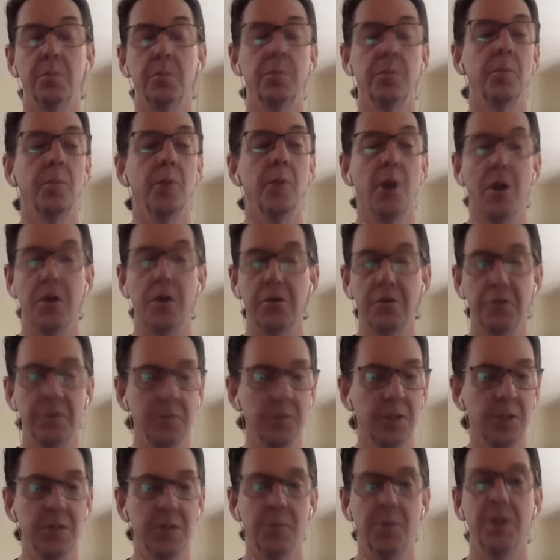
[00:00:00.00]

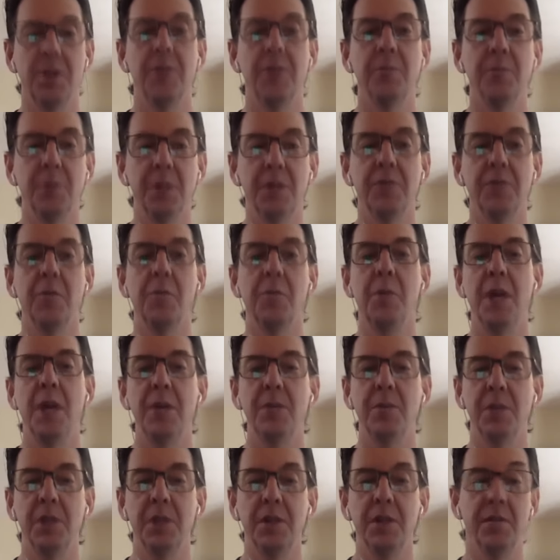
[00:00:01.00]
bothers me. It's a bit of a
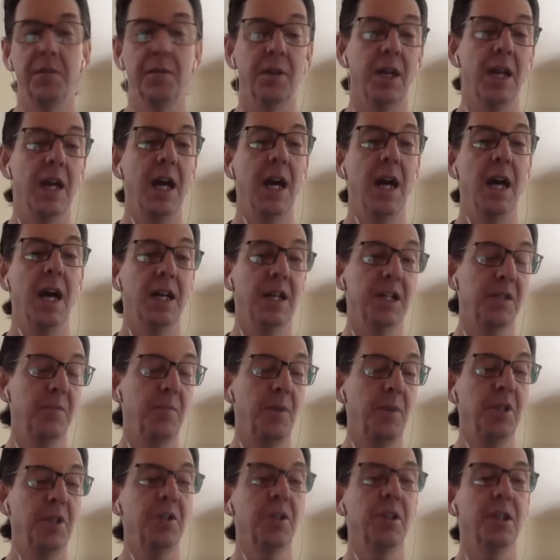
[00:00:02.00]
pet peeve, and
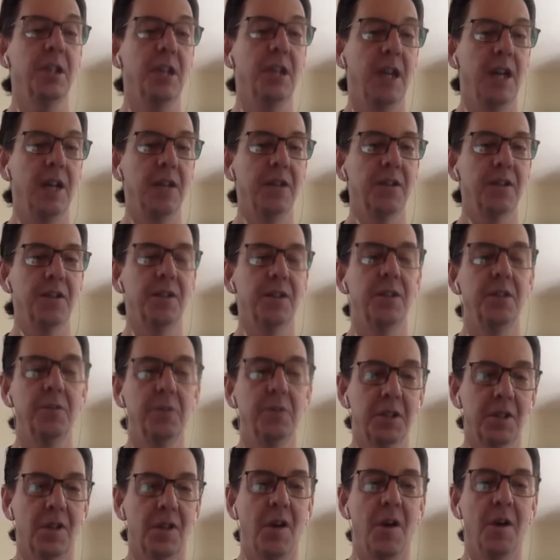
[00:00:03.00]
especially as the
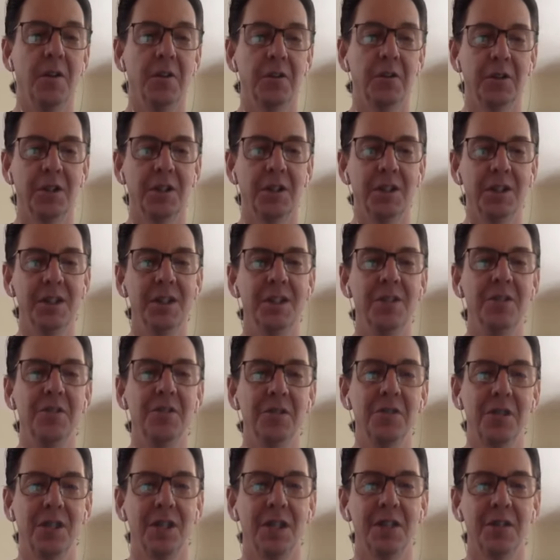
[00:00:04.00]
US dollar
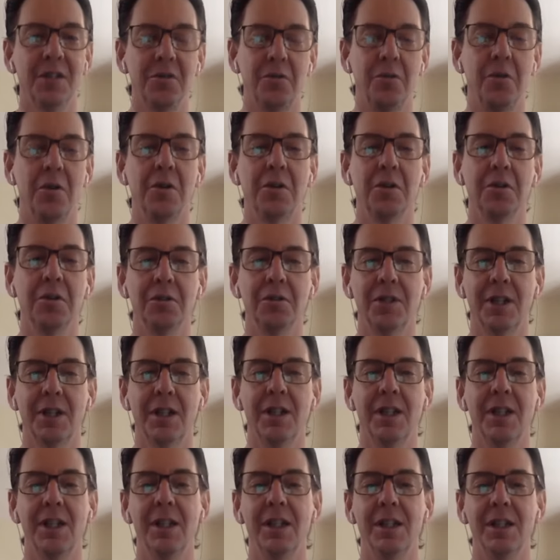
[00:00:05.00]
continues to get stronger and the
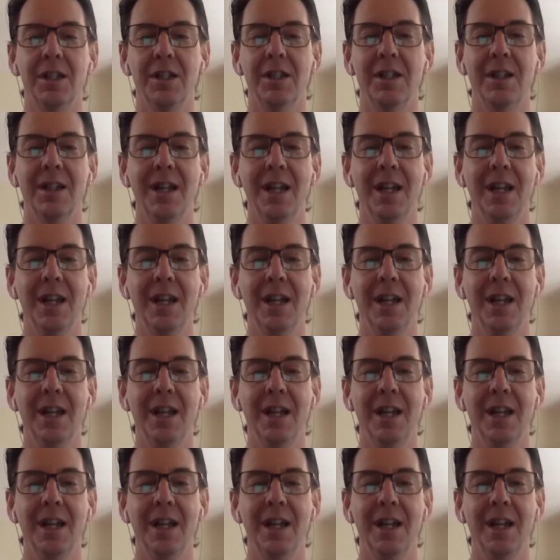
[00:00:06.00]
Canadian